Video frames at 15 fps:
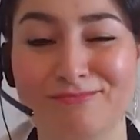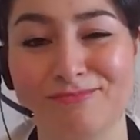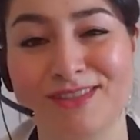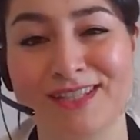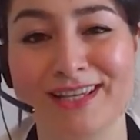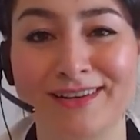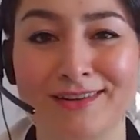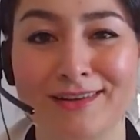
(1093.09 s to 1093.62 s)

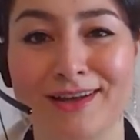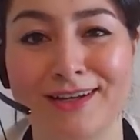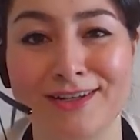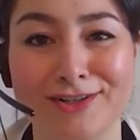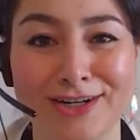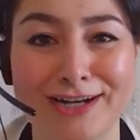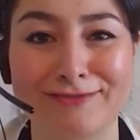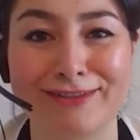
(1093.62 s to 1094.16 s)
did a lot of
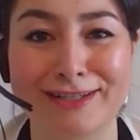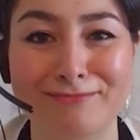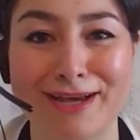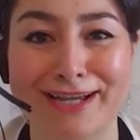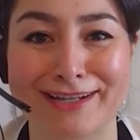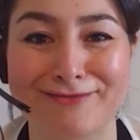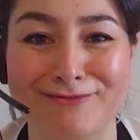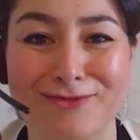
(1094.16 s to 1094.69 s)
traveling
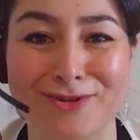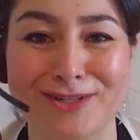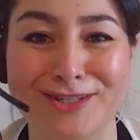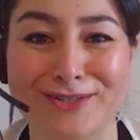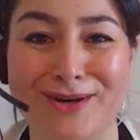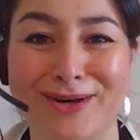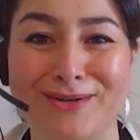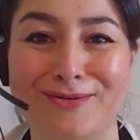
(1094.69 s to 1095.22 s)
back and forth
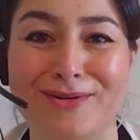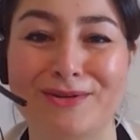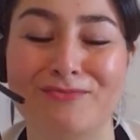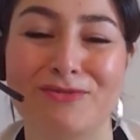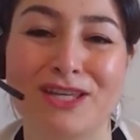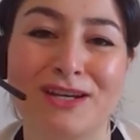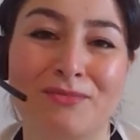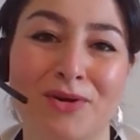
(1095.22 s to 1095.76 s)
to Ottawa and
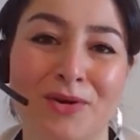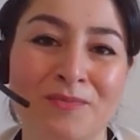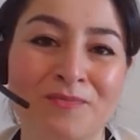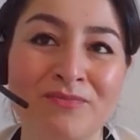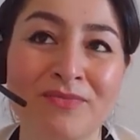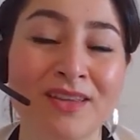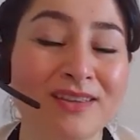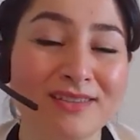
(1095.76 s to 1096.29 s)
Peterborough,
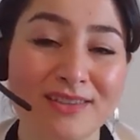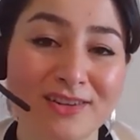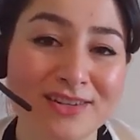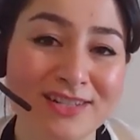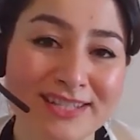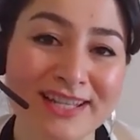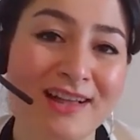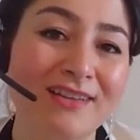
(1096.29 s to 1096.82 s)
there are
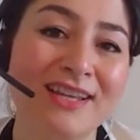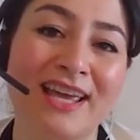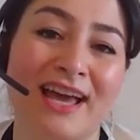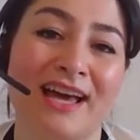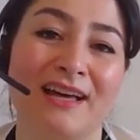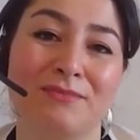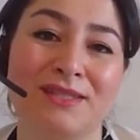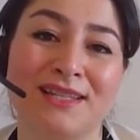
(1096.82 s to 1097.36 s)
cell
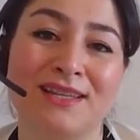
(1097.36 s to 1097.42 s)
gaps.